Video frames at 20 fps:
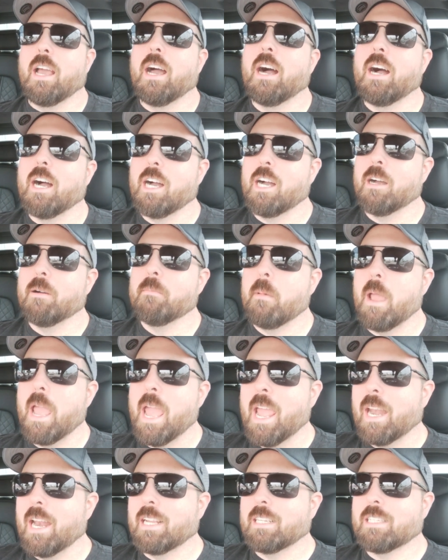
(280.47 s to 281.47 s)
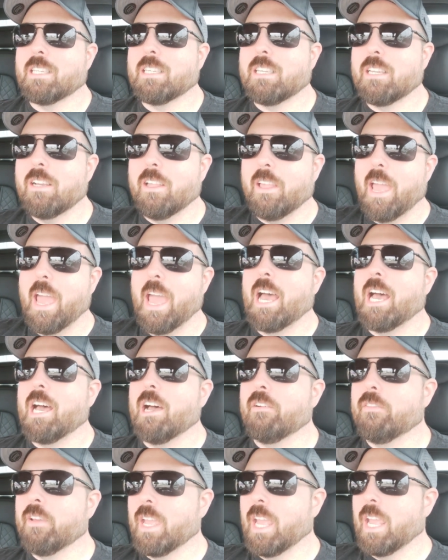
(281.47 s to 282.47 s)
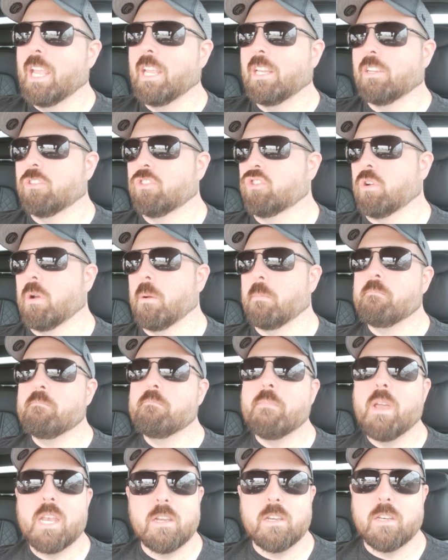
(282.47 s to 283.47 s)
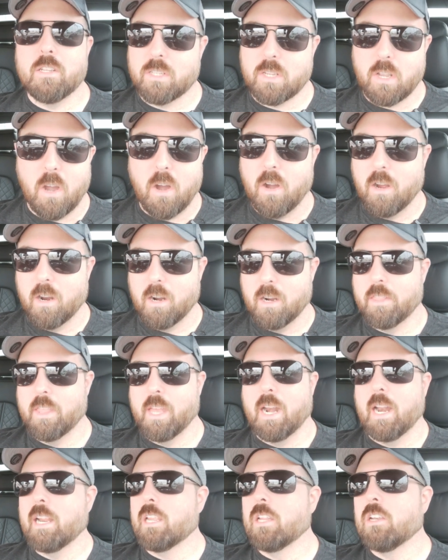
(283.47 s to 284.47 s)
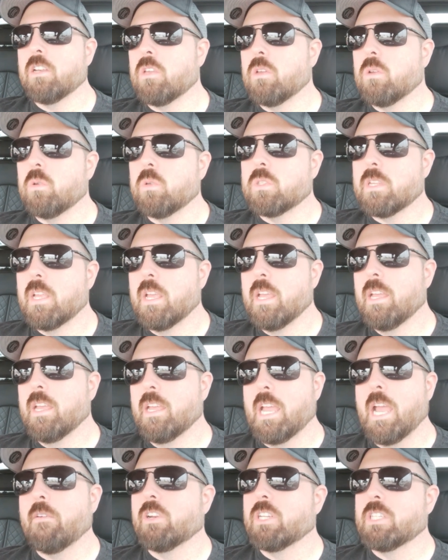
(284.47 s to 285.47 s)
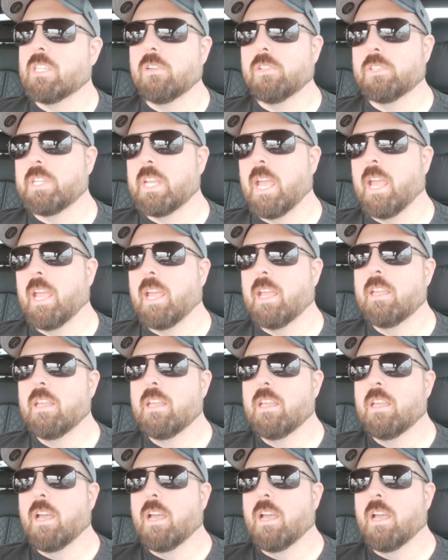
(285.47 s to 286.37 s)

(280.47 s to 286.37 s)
and I still have a tremendous car that I can use every single day.